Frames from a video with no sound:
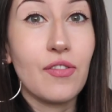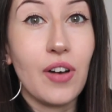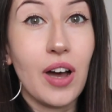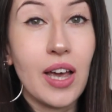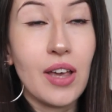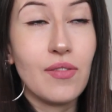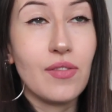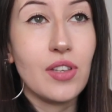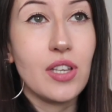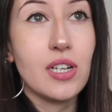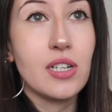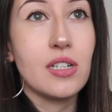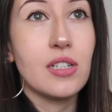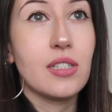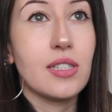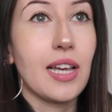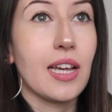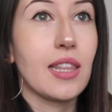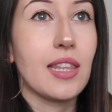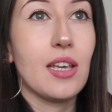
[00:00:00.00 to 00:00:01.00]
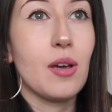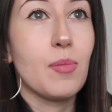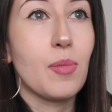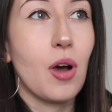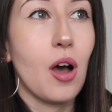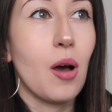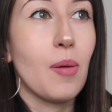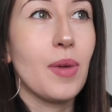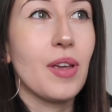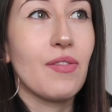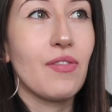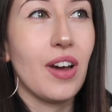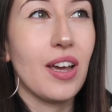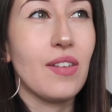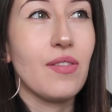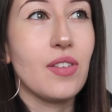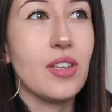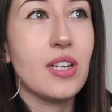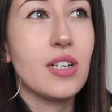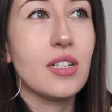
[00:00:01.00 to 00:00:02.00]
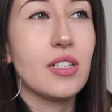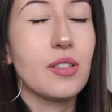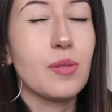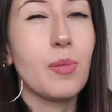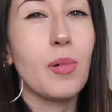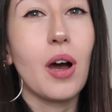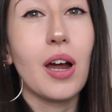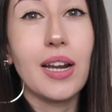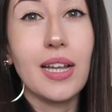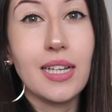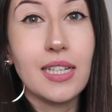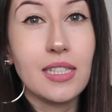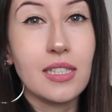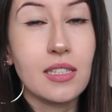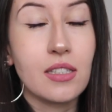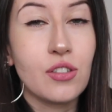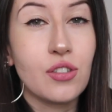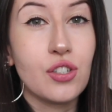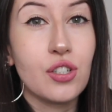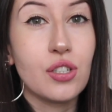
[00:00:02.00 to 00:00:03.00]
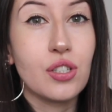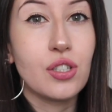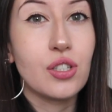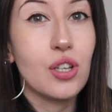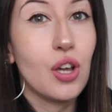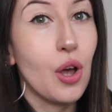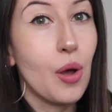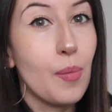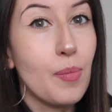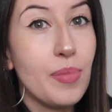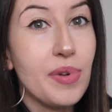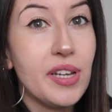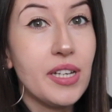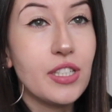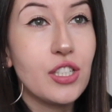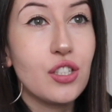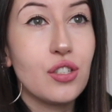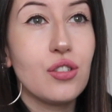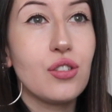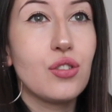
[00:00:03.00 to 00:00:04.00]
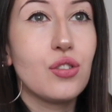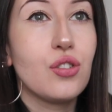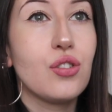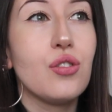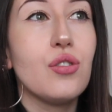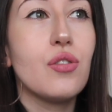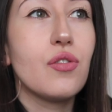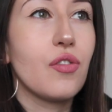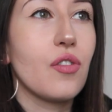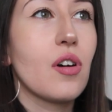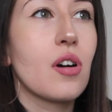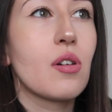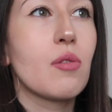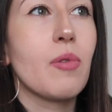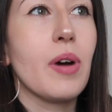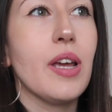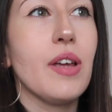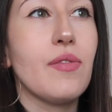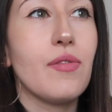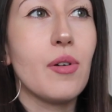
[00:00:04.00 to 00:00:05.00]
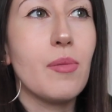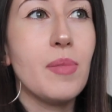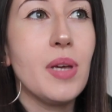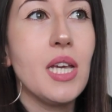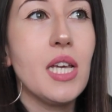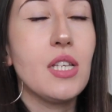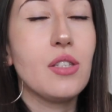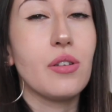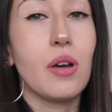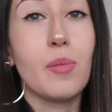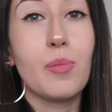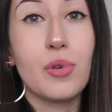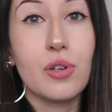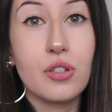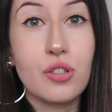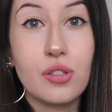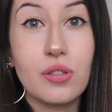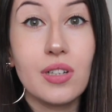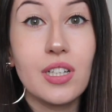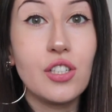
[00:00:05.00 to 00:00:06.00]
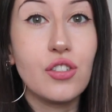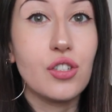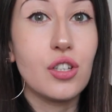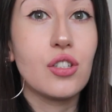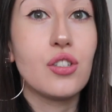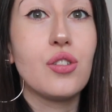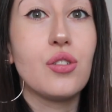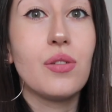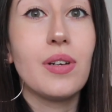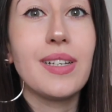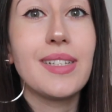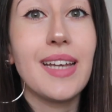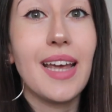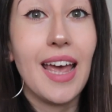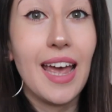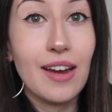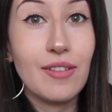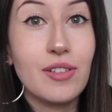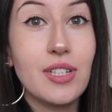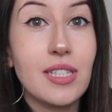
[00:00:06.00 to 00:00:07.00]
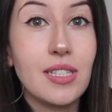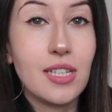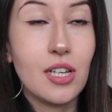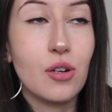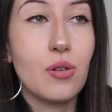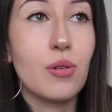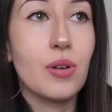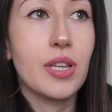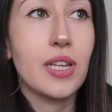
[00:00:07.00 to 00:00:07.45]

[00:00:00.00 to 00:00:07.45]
5 years, like the upcoming 5 years, but it's just a bit too far away from me. So I personally just do it every single